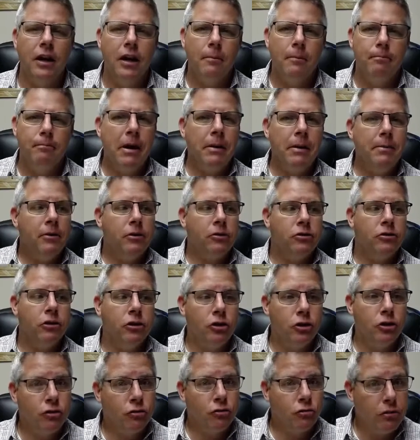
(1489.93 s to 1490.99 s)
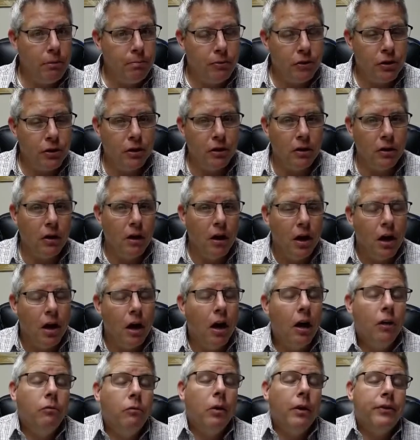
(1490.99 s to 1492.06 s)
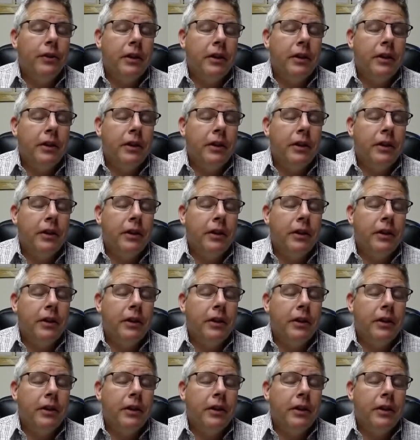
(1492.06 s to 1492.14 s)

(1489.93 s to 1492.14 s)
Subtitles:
Maybe there's a description of what